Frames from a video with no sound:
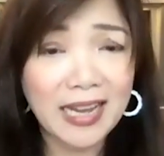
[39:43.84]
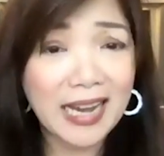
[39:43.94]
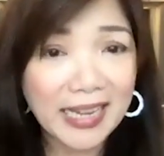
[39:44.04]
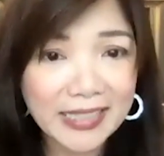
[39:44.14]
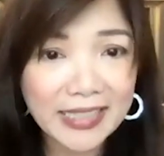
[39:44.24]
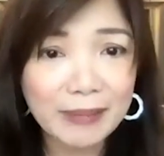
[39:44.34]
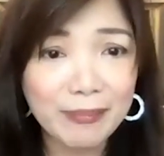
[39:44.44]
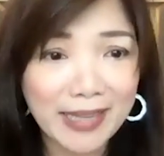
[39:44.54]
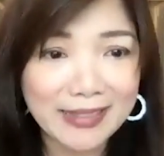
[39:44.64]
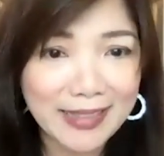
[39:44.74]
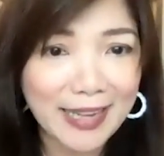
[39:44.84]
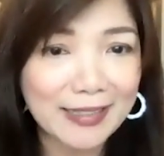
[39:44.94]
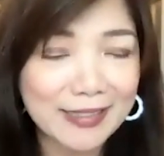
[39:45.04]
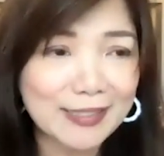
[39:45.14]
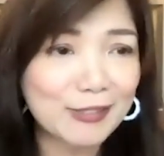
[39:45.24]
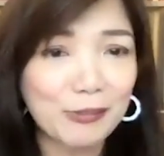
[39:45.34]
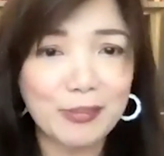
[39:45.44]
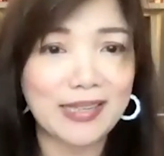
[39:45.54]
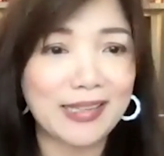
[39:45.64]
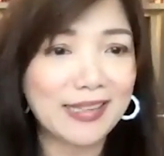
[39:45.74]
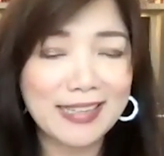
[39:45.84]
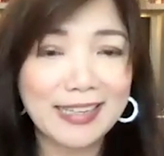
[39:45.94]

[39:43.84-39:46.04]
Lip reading: I keep that next to me.